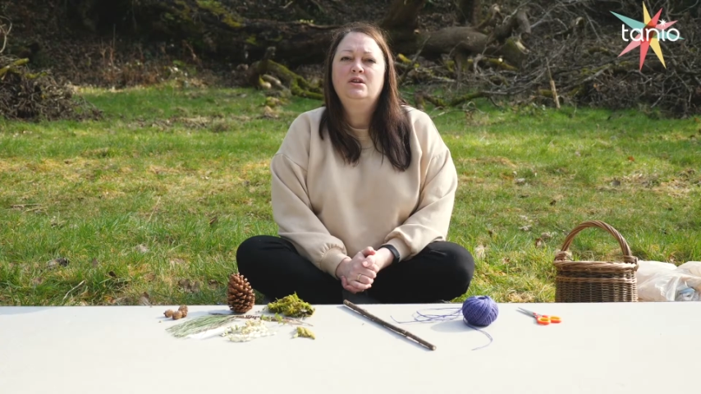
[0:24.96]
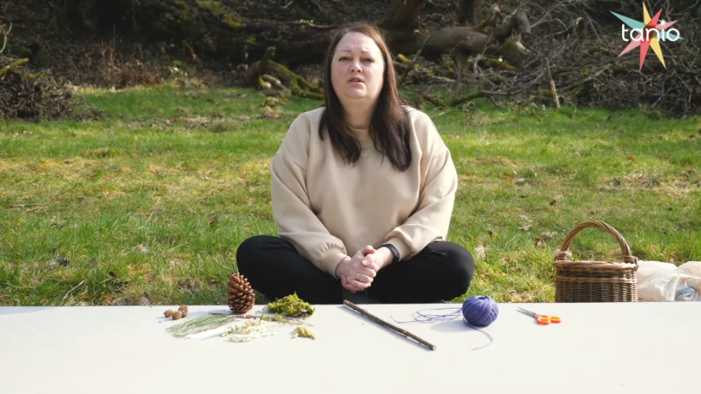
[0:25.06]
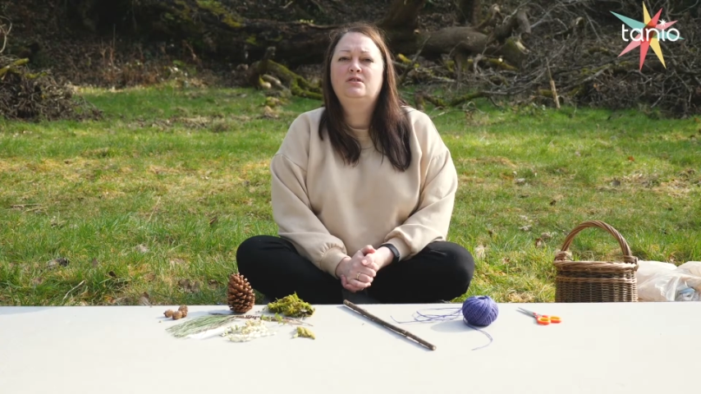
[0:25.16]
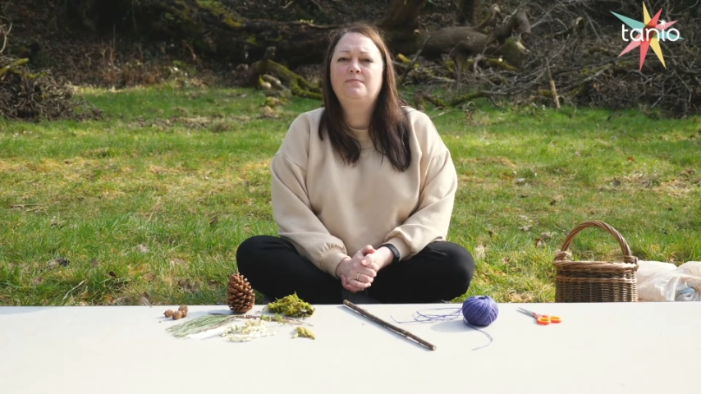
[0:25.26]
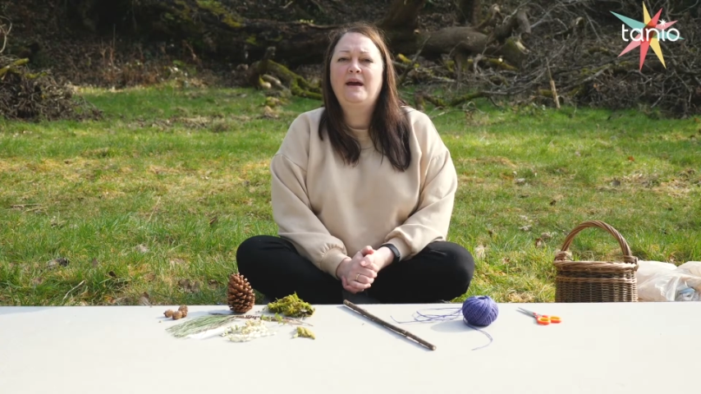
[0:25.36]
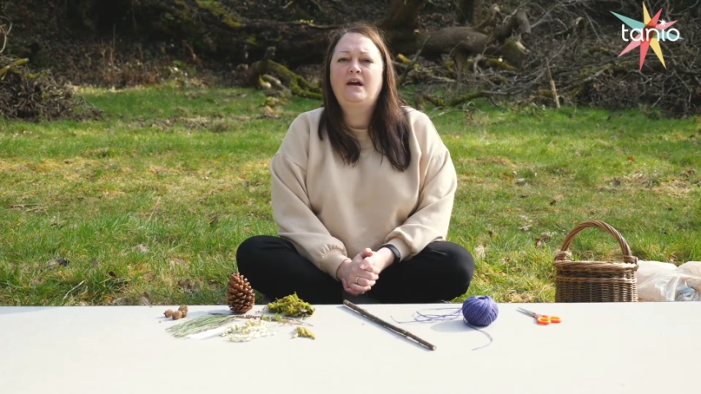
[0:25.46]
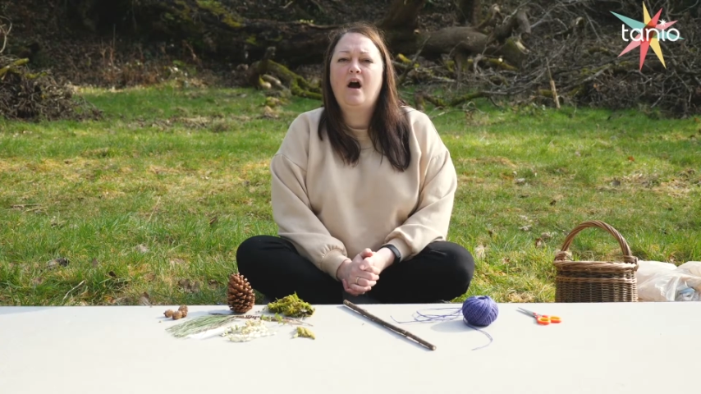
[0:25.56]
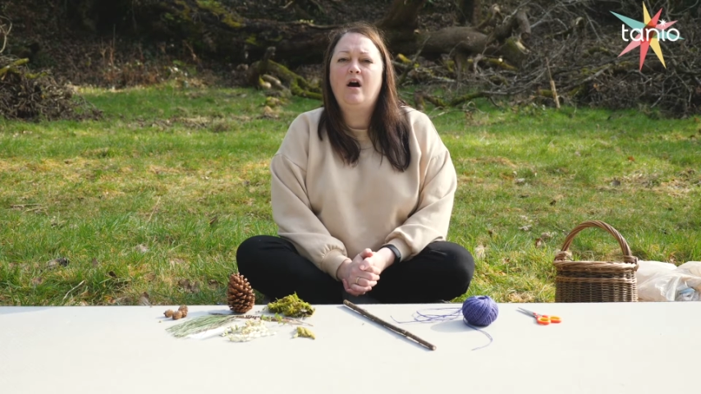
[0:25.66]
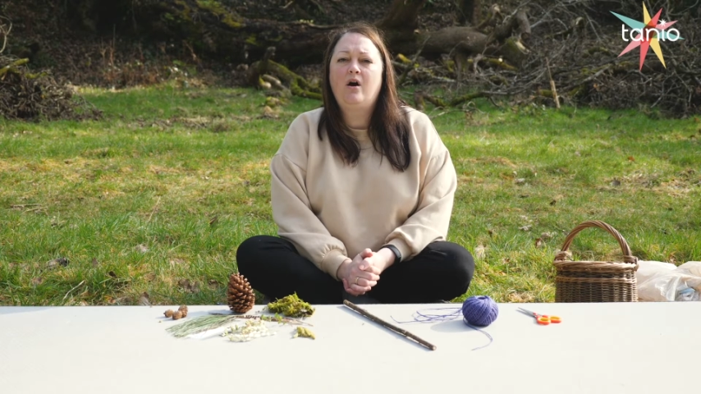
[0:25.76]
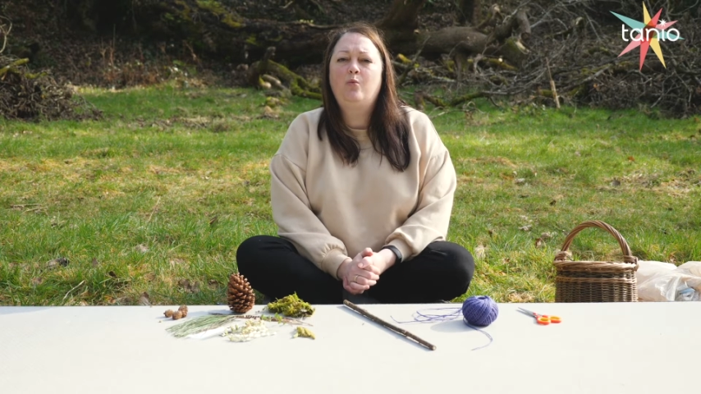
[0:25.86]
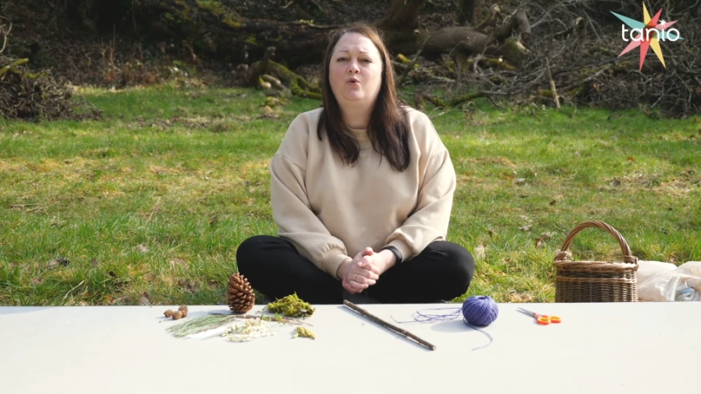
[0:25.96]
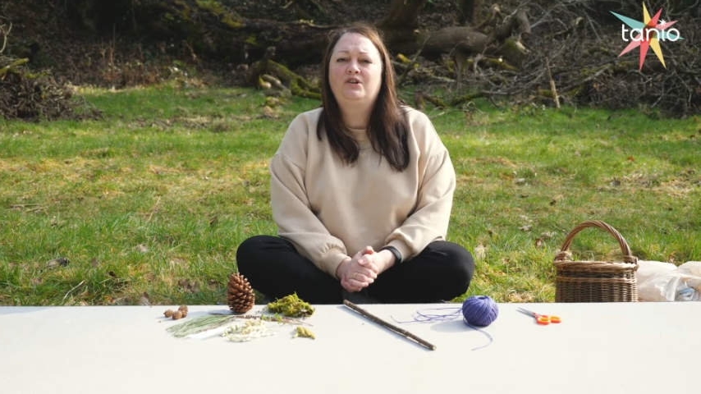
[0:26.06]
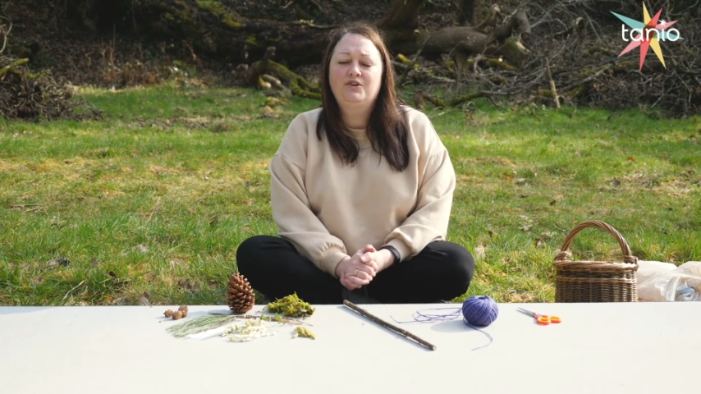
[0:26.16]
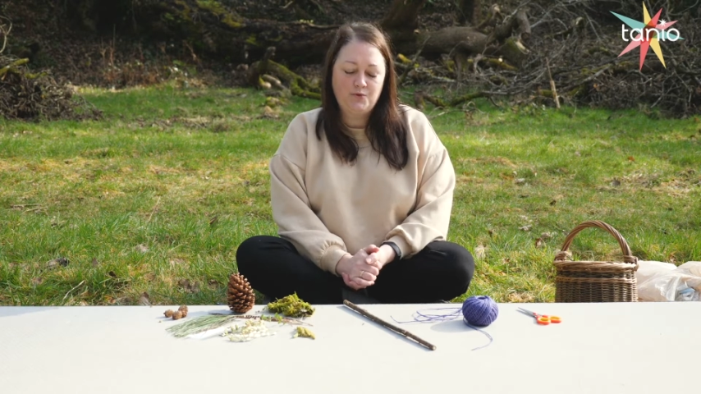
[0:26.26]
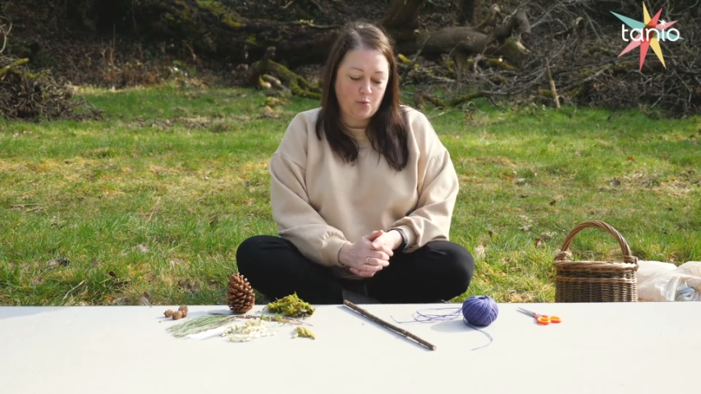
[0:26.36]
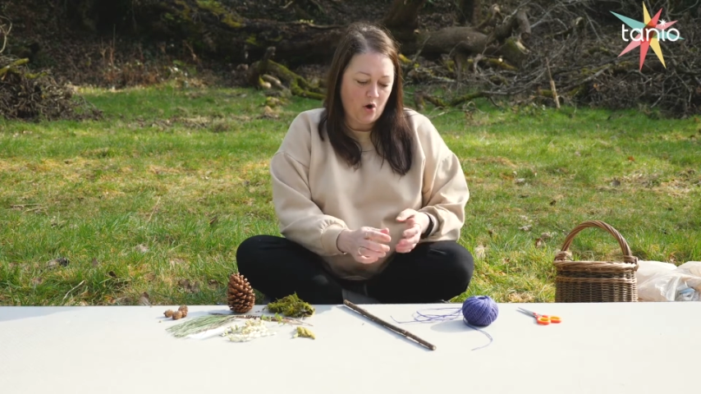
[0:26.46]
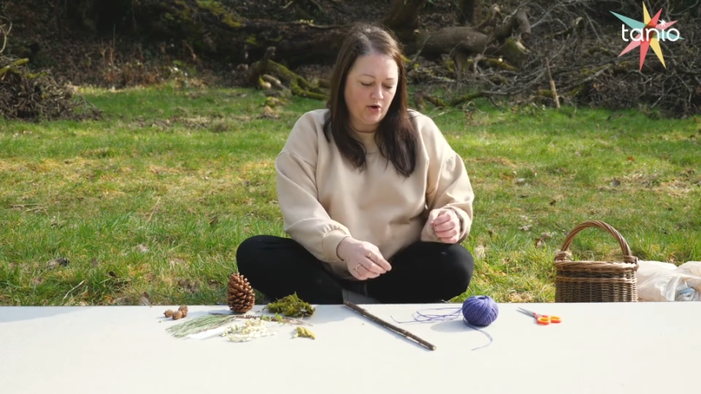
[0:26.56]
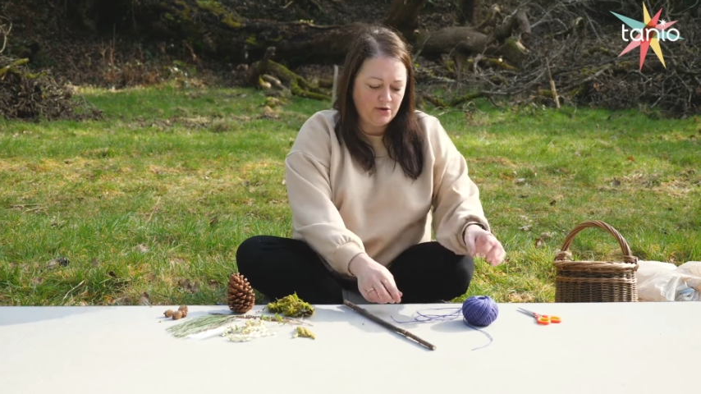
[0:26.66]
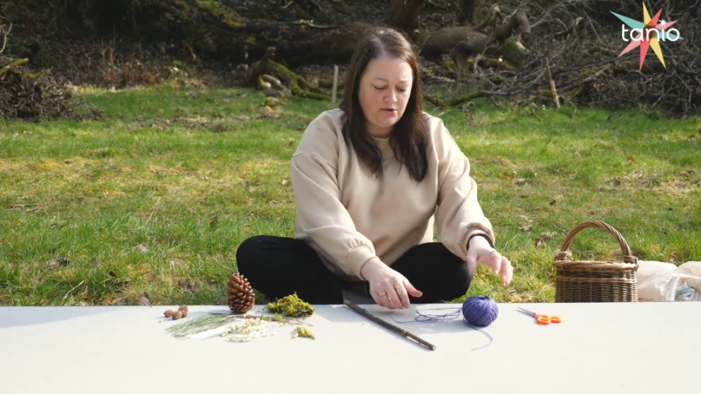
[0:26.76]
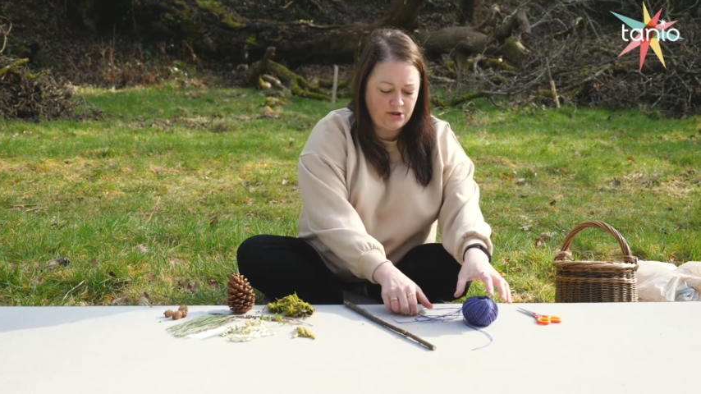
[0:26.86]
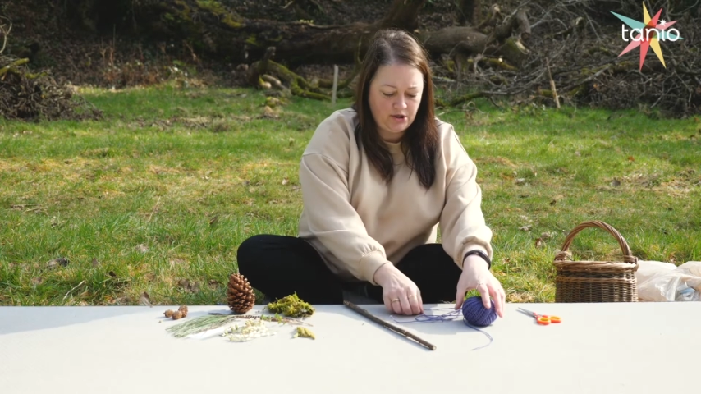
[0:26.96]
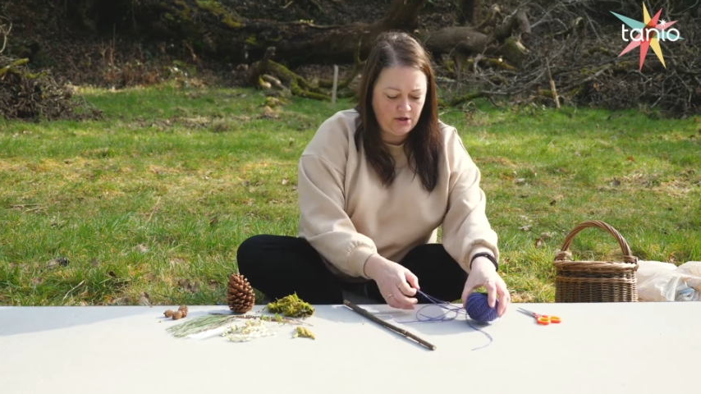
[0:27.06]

So to make our woodland wands,